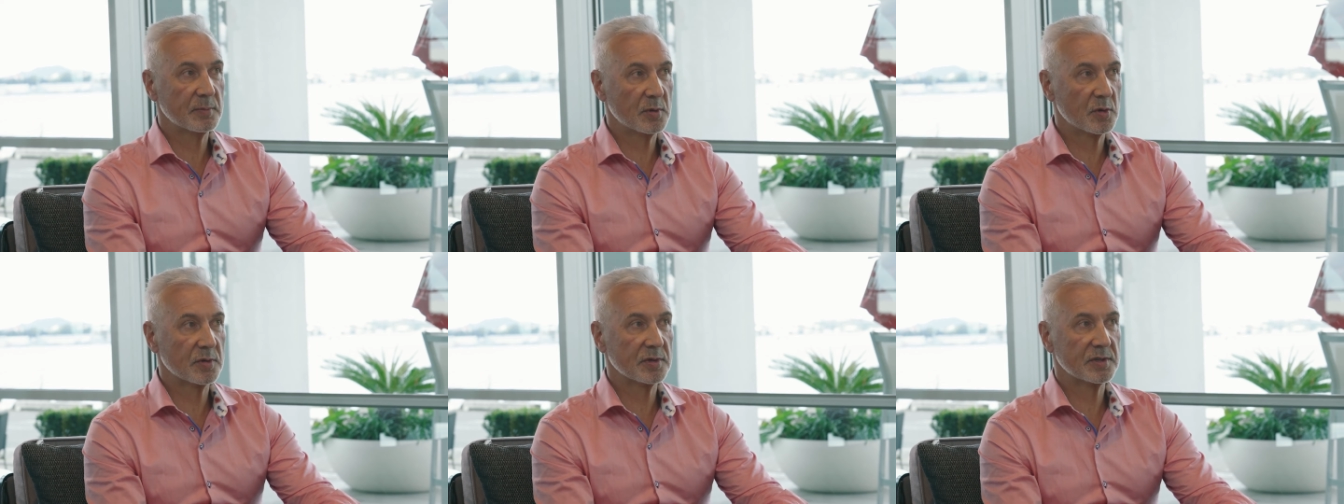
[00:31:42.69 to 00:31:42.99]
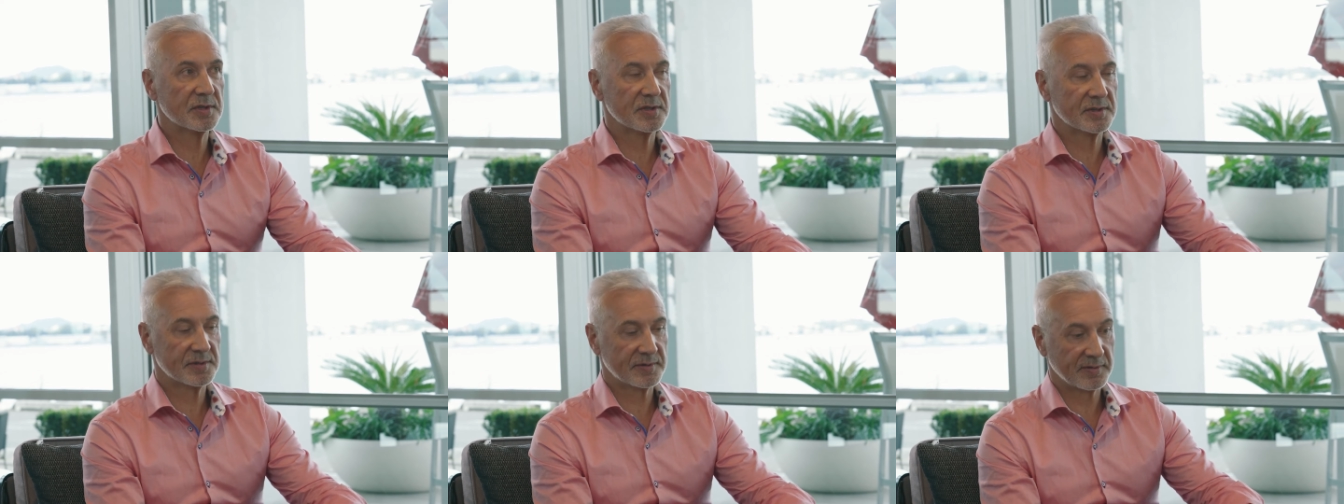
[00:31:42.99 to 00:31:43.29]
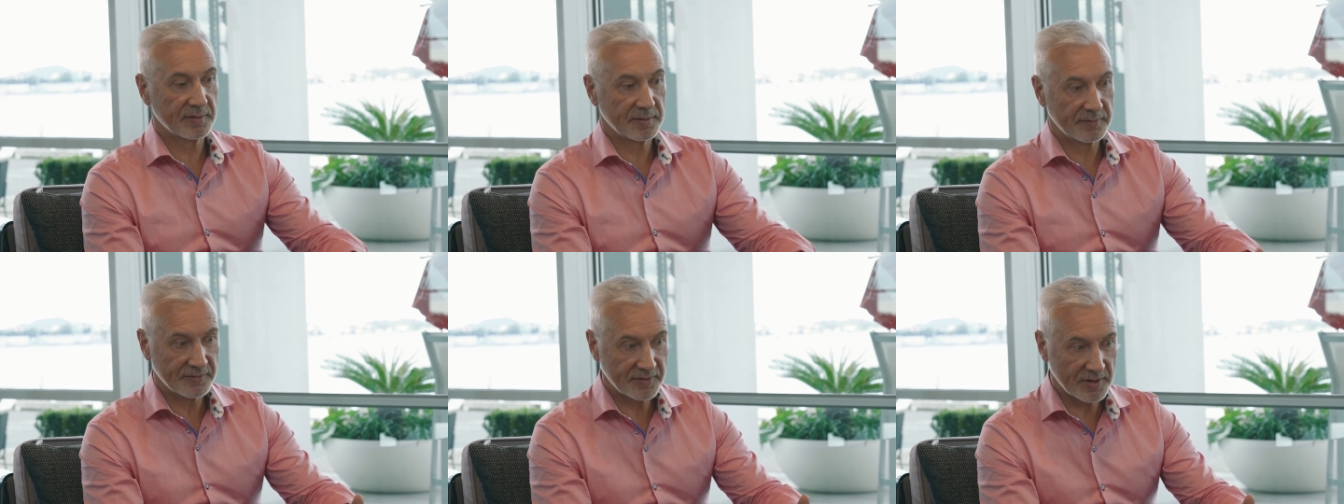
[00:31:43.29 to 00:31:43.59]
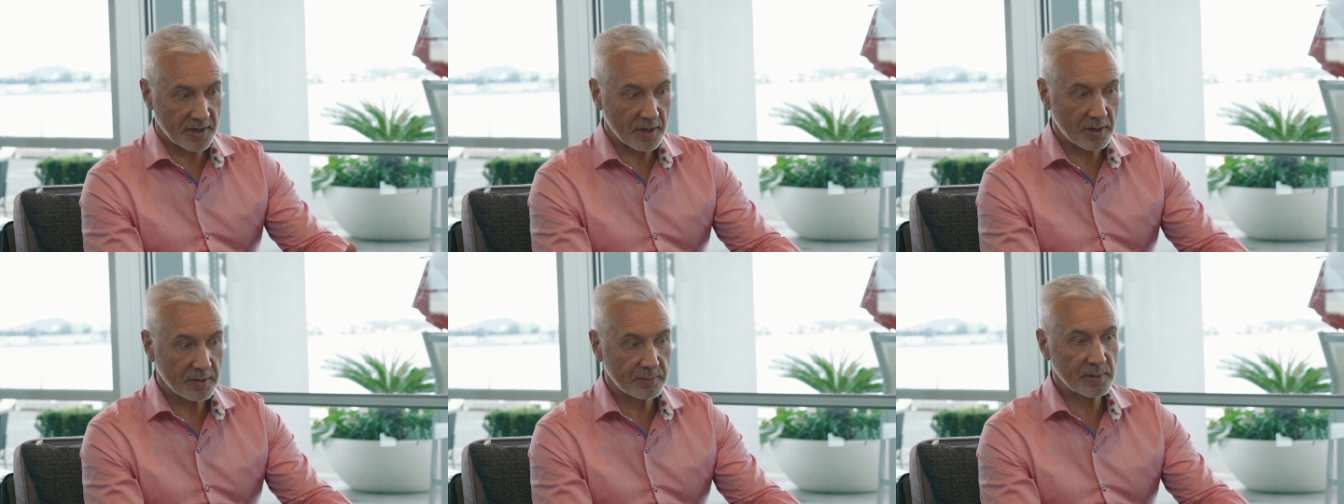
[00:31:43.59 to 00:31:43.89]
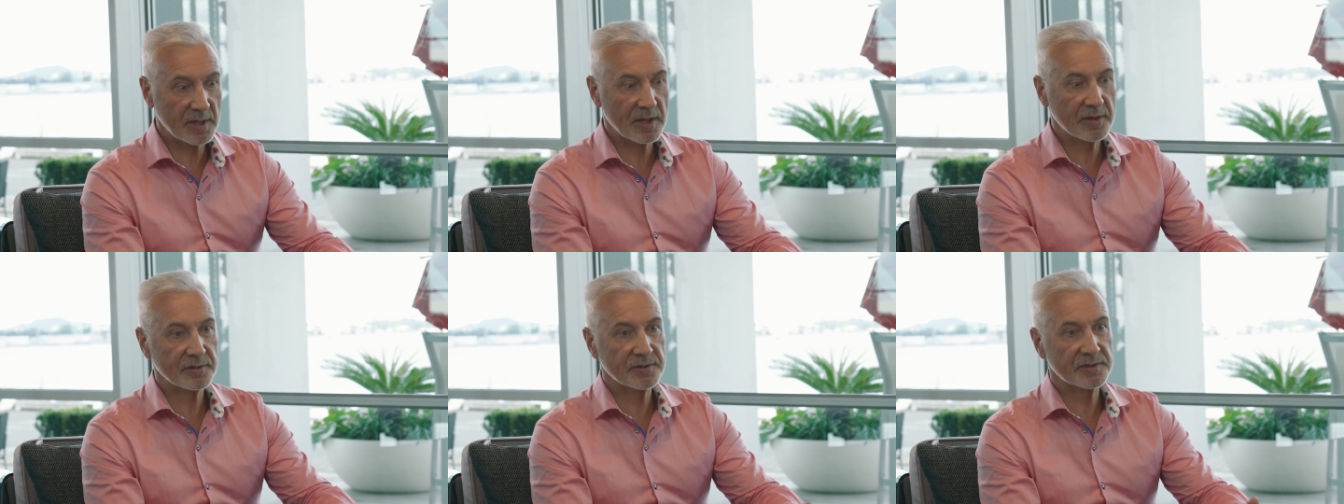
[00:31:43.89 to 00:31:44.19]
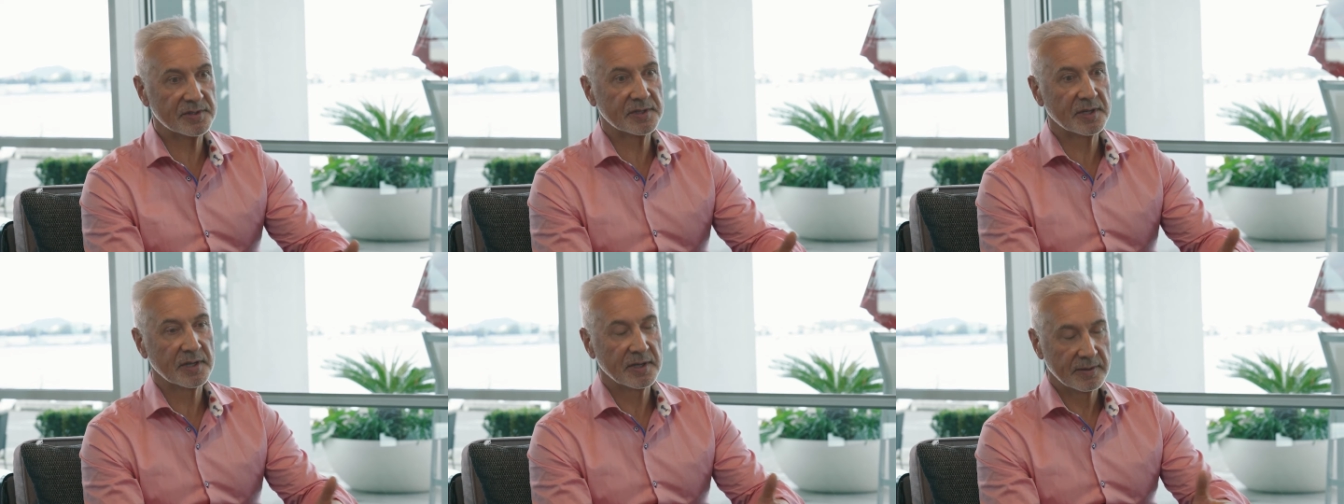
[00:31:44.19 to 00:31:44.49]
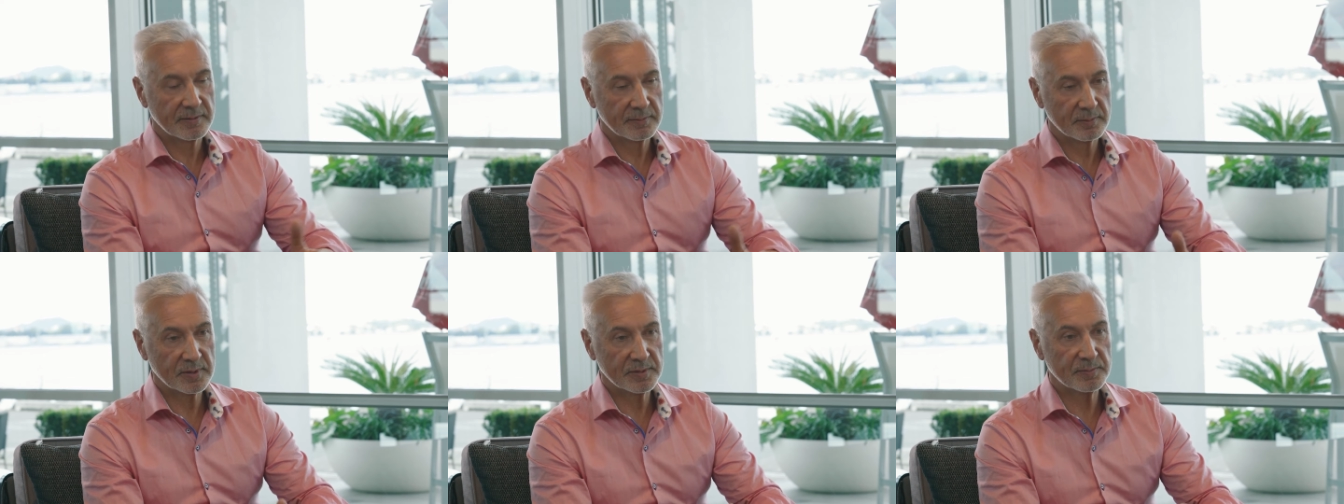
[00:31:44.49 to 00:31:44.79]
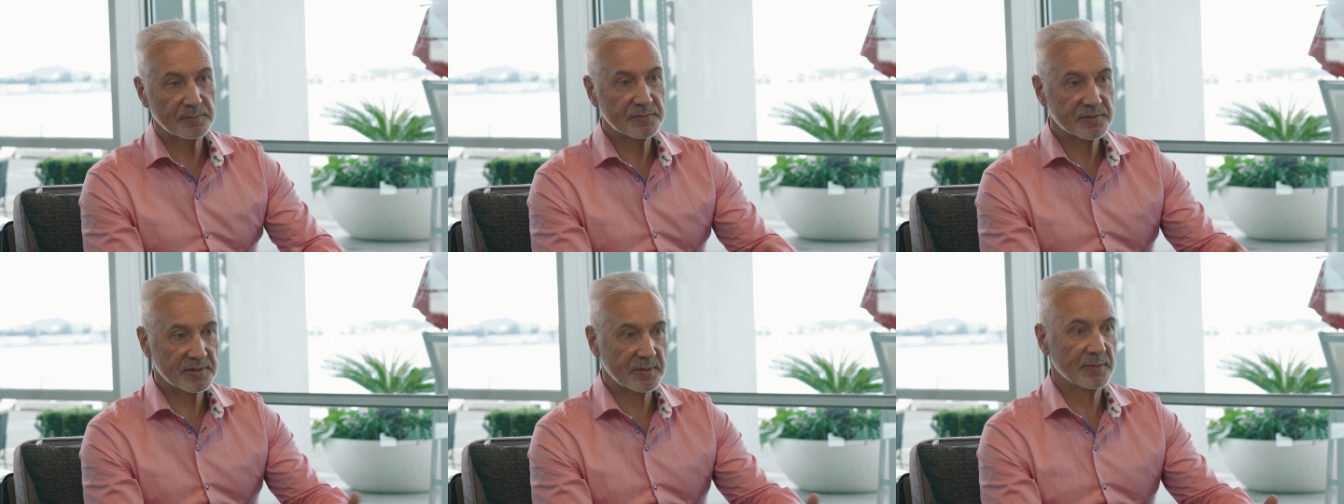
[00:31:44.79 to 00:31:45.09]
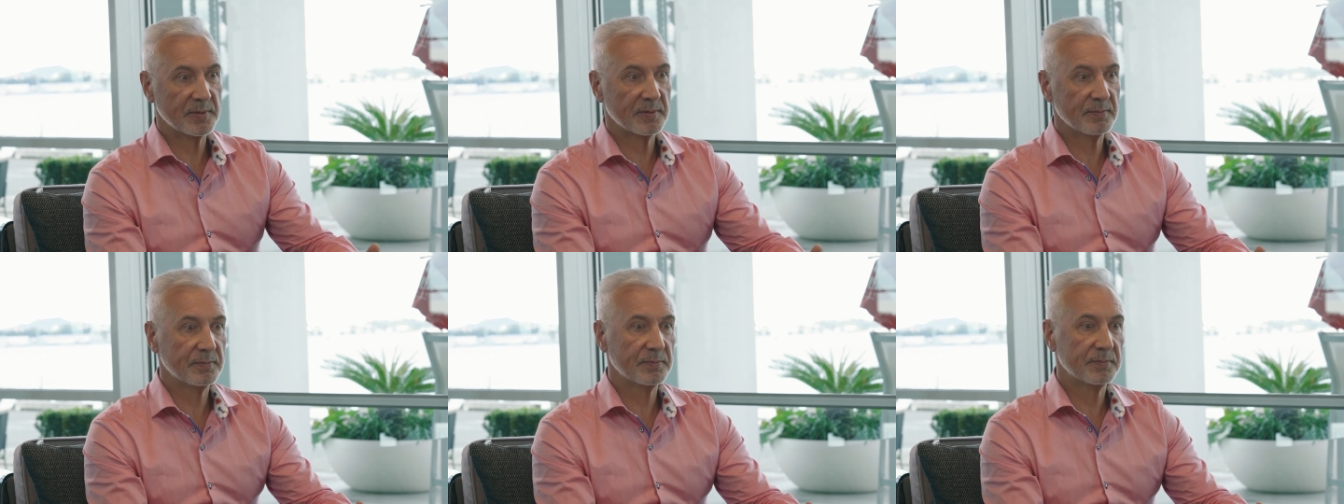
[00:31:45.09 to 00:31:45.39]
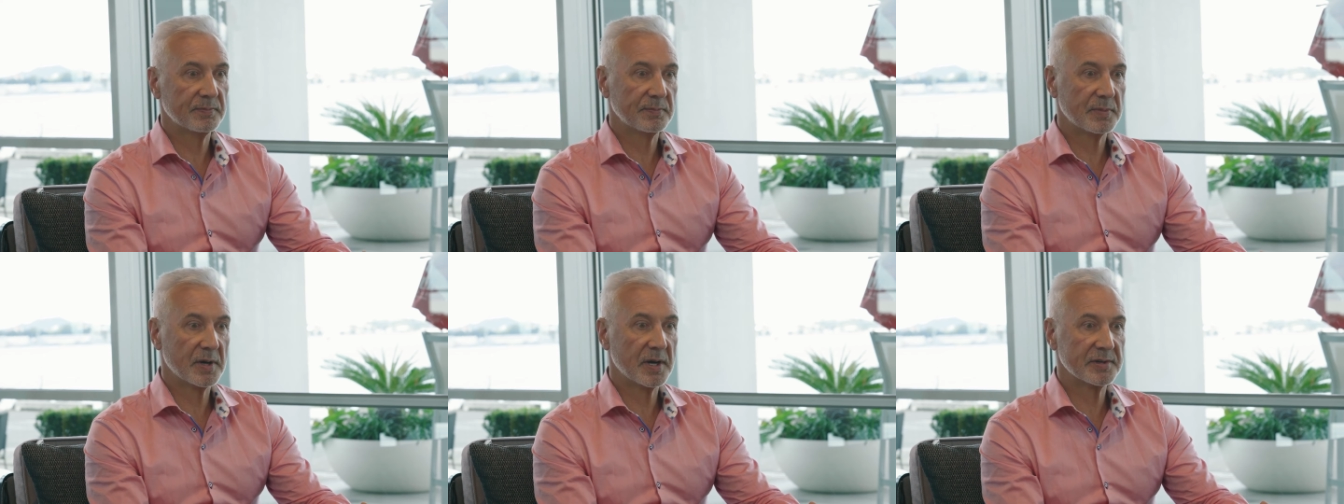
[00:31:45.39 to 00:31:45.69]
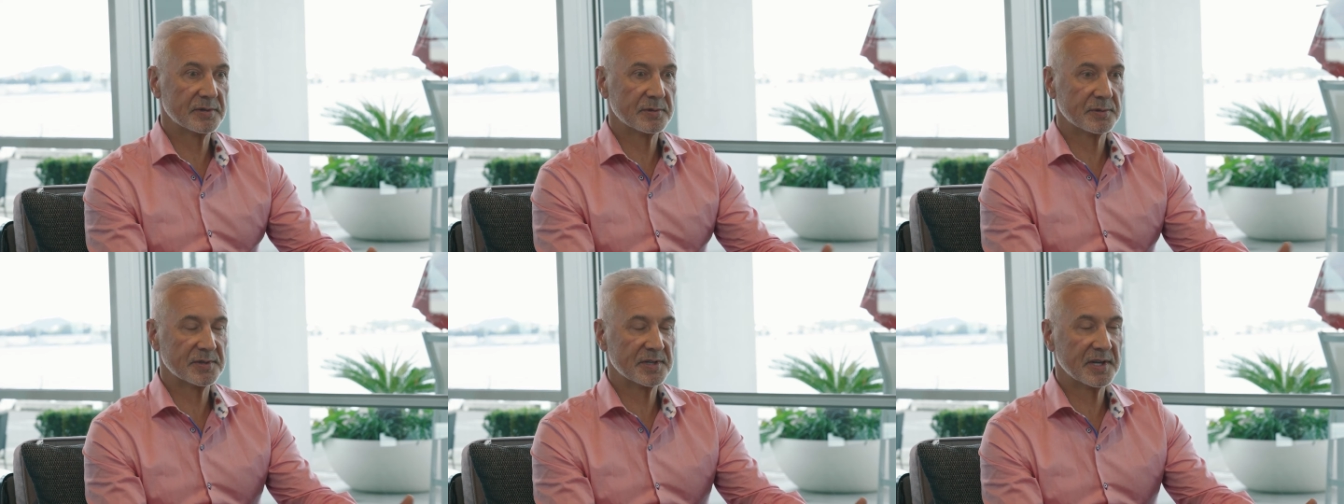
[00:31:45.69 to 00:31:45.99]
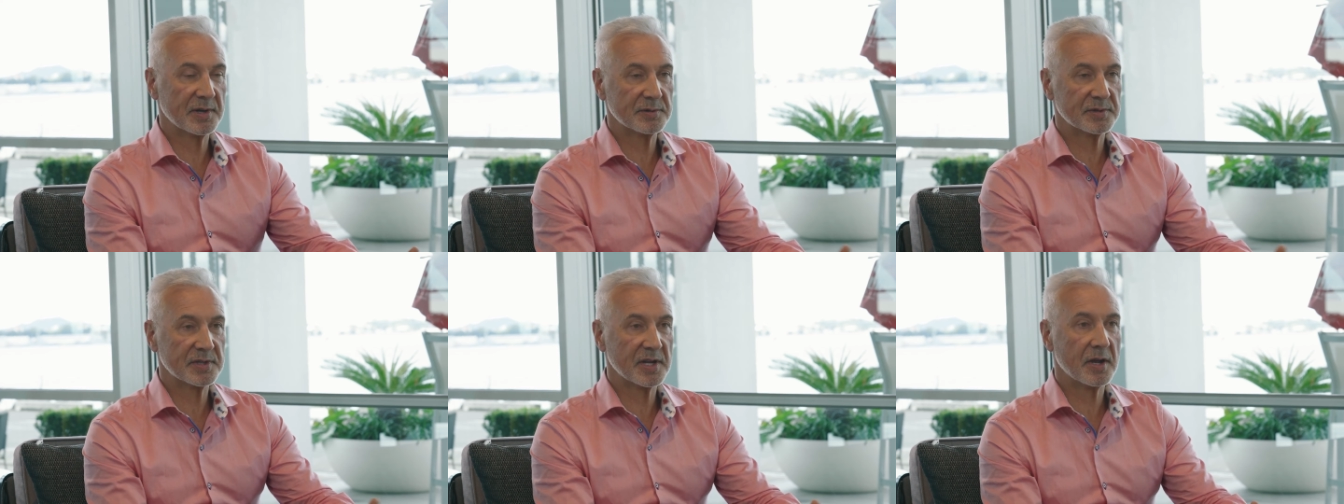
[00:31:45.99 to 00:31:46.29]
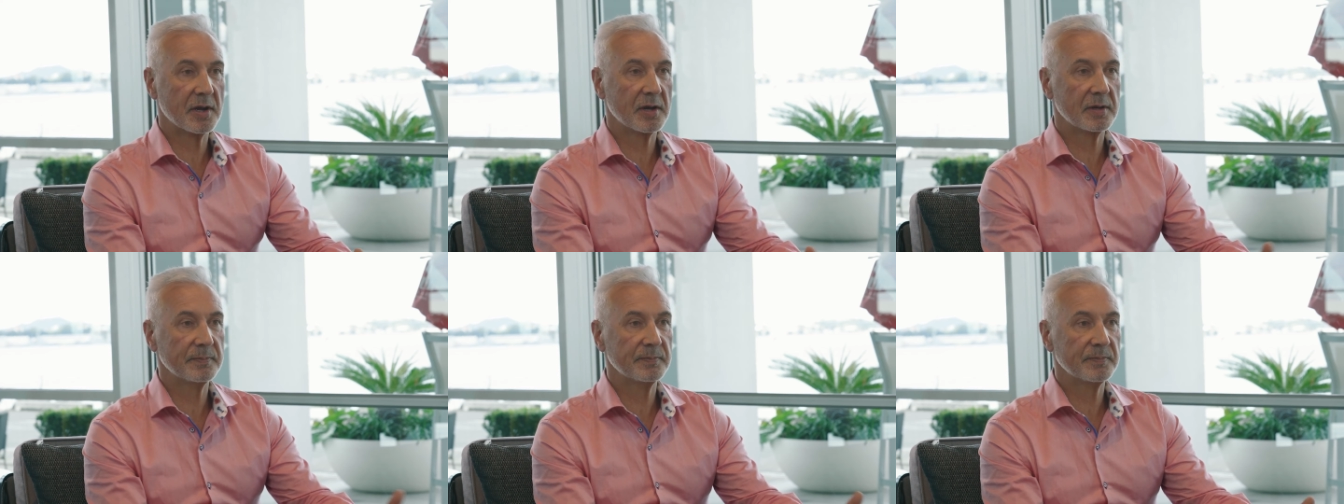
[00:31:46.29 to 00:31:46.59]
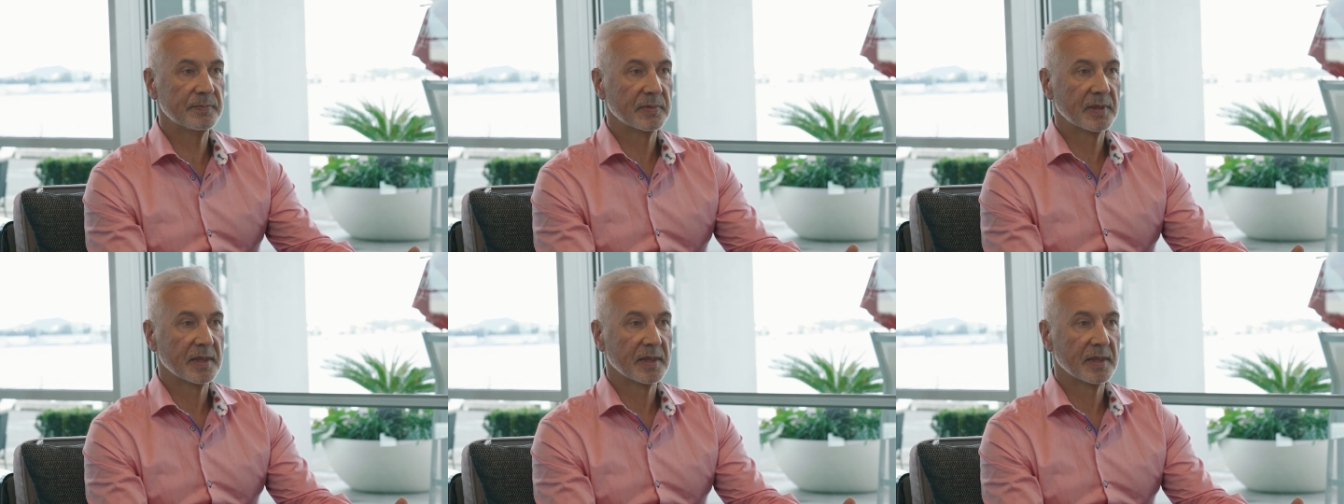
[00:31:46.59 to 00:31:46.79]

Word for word: mortgages for home loans when someone buys or sells a home.